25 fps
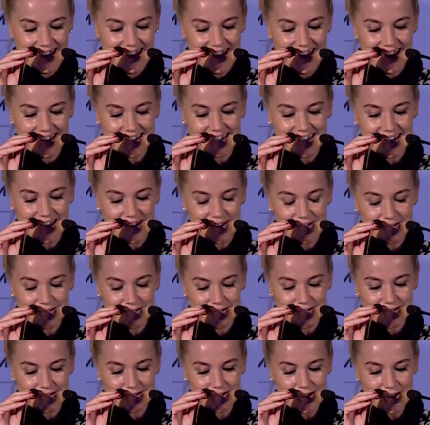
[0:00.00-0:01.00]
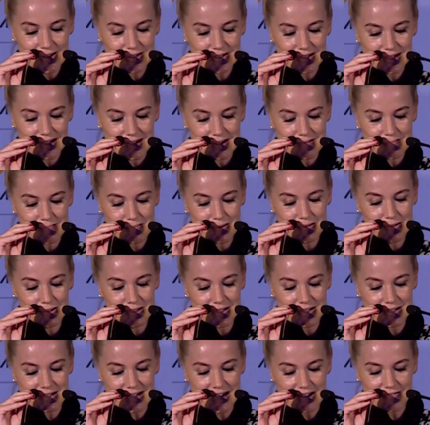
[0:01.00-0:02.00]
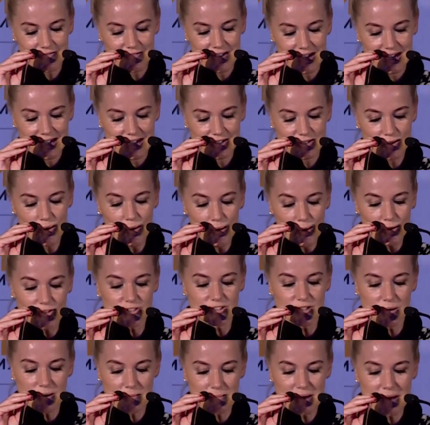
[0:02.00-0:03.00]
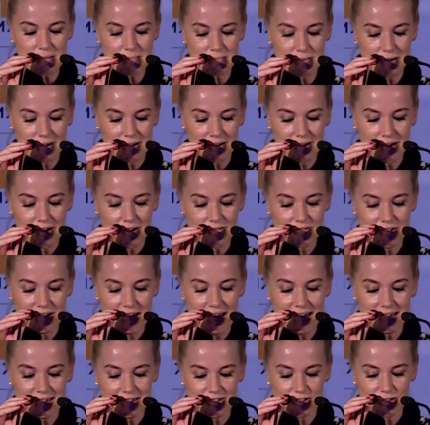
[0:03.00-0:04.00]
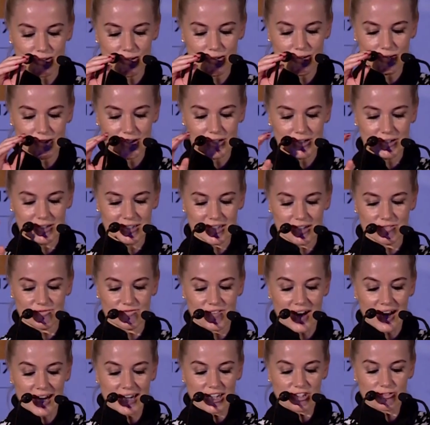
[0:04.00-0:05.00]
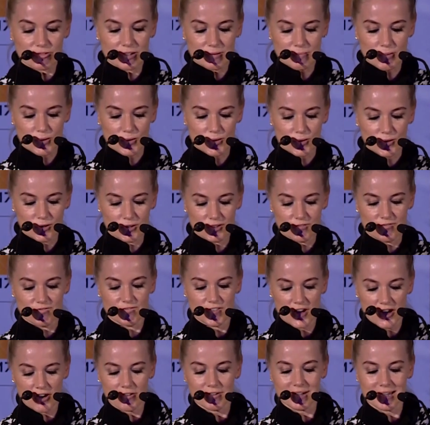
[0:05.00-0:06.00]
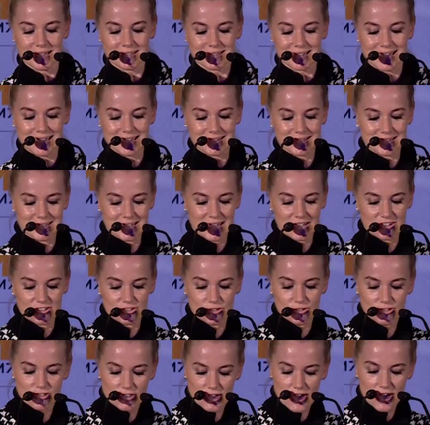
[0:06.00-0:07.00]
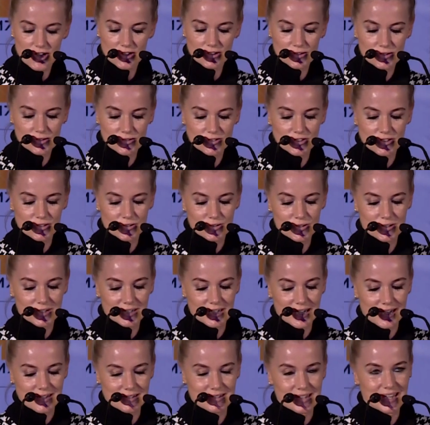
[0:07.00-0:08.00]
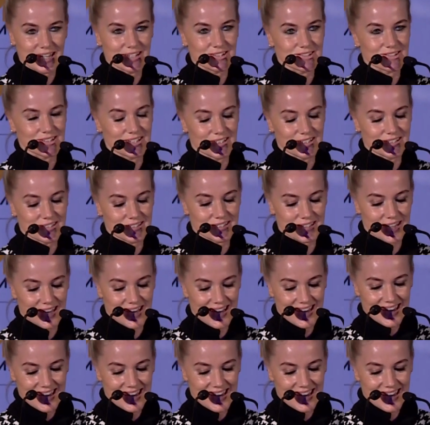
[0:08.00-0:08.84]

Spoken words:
And now, Dr. Bahrullah Safi is also a member of the editorial and advisory board of various international journals and organizations,